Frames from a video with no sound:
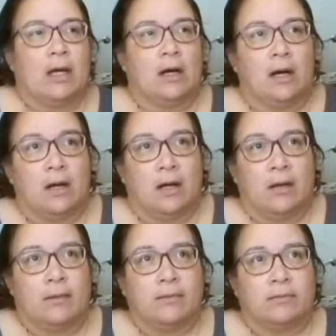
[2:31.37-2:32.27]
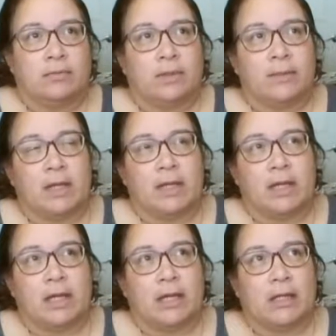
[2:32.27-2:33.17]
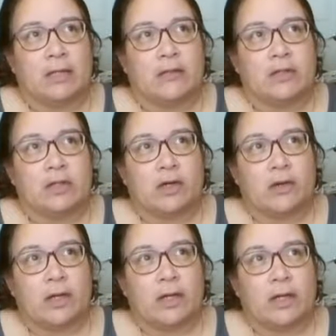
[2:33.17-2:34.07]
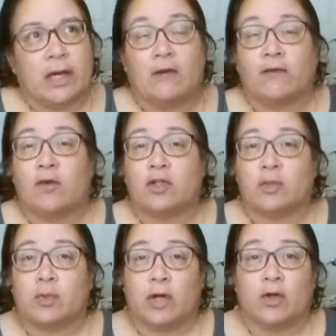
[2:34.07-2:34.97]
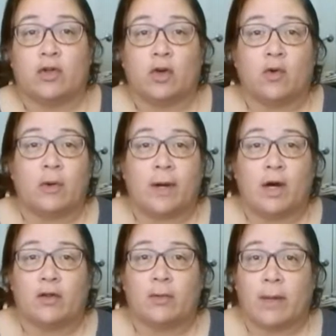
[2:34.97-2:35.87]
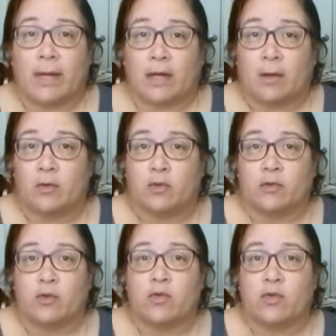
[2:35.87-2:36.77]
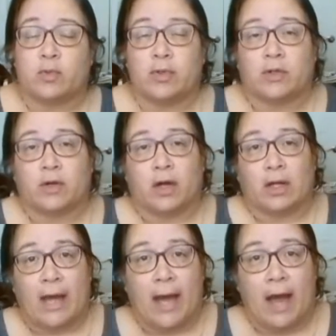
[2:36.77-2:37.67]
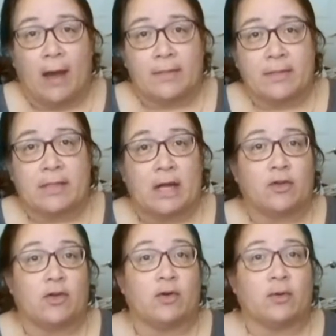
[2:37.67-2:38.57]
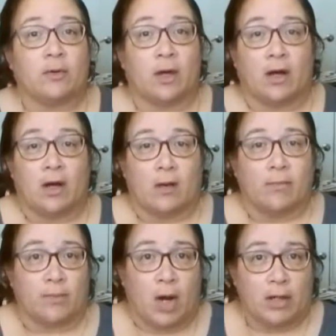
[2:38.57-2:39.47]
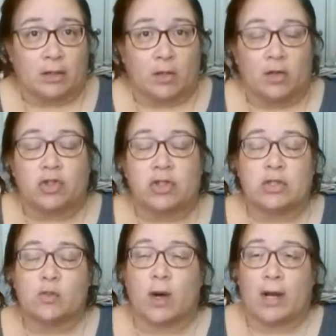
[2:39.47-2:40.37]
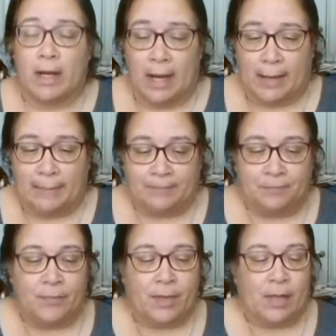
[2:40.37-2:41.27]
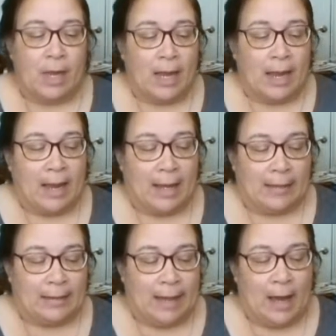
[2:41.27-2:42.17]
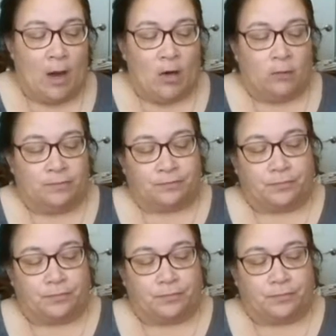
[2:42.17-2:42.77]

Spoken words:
Let me think. Is there any? And of course, we all know about the makeup gurus with their collabs and now their product launches and whatnot. Now,